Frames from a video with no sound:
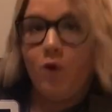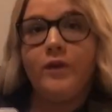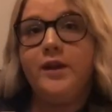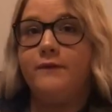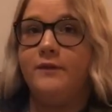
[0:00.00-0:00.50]

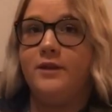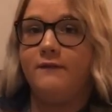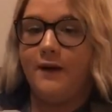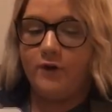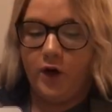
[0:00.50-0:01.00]
only
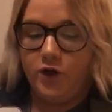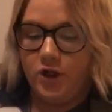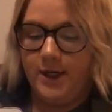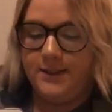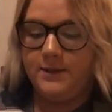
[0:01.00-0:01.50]
55
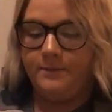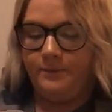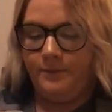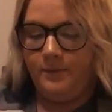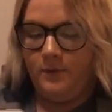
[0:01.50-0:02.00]
countries.
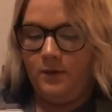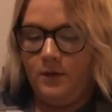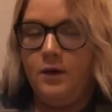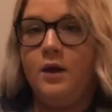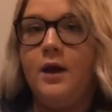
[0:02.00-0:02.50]

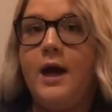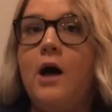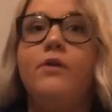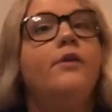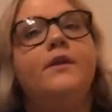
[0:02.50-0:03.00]

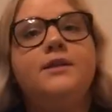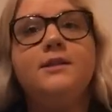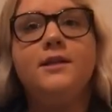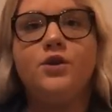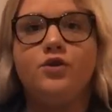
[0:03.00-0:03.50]
Although this
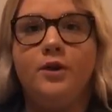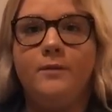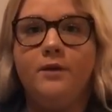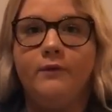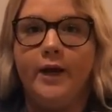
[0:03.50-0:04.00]
is
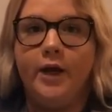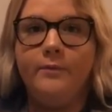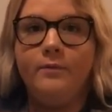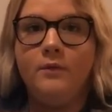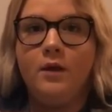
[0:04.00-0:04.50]
extremely
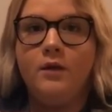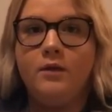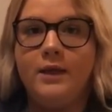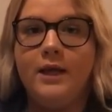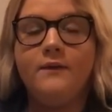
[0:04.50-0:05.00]
rare,
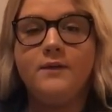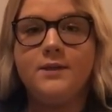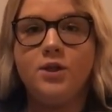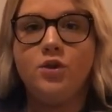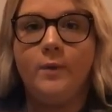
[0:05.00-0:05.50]
think of a
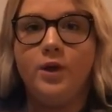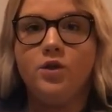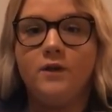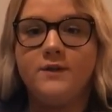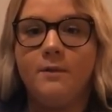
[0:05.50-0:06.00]

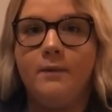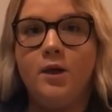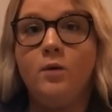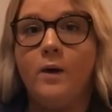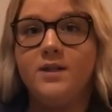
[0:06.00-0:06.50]
situation of somebody
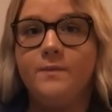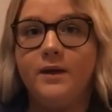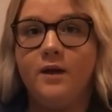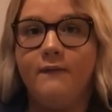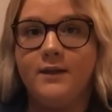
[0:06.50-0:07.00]
who has been
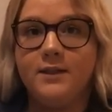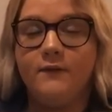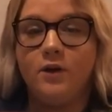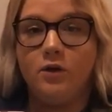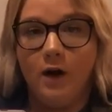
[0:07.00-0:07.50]
convicted
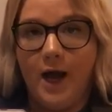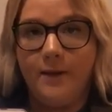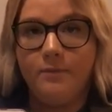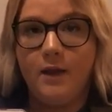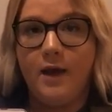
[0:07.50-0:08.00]
of a
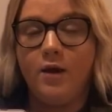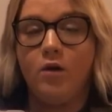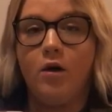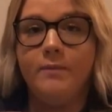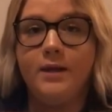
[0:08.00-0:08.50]
crime and
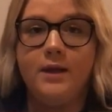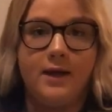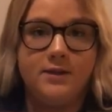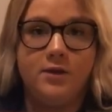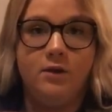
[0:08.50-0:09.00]
are being
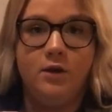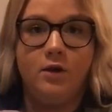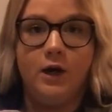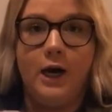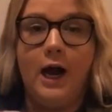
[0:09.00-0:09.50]
executed
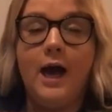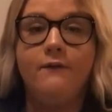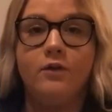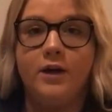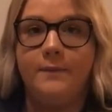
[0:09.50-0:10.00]
or have
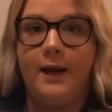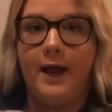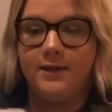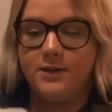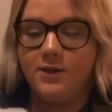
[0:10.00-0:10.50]
already been
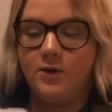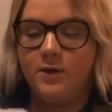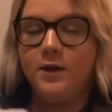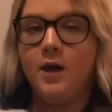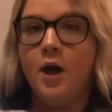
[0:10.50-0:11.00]

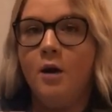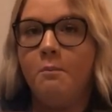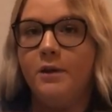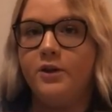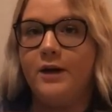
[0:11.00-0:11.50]
executed,
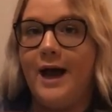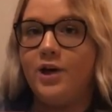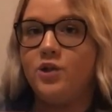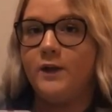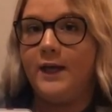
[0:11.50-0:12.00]
but they're
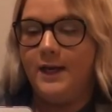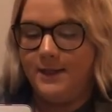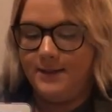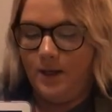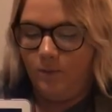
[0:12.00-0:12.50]
actually
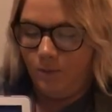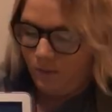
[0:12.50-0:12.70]
innocent.